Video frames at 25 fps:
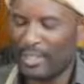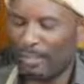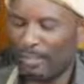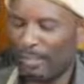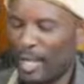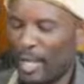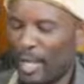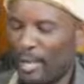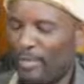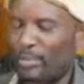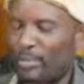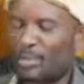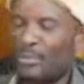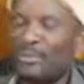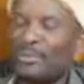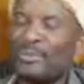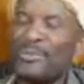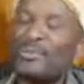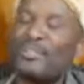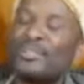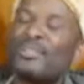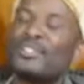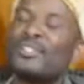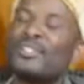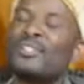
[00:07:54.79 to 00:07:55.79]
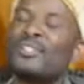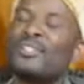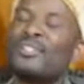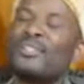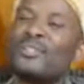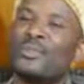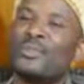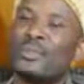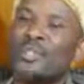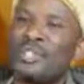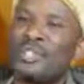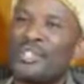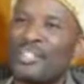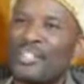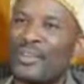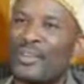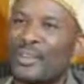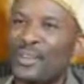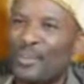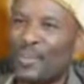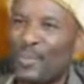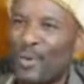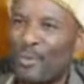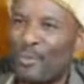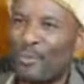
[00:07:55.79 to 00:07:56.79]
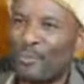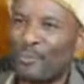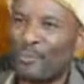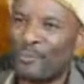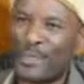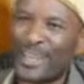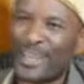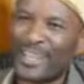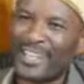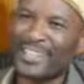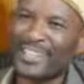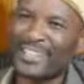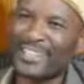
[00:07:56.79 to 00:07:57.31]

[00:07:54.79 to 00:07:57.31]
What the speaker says: Bible, which is our scope of work.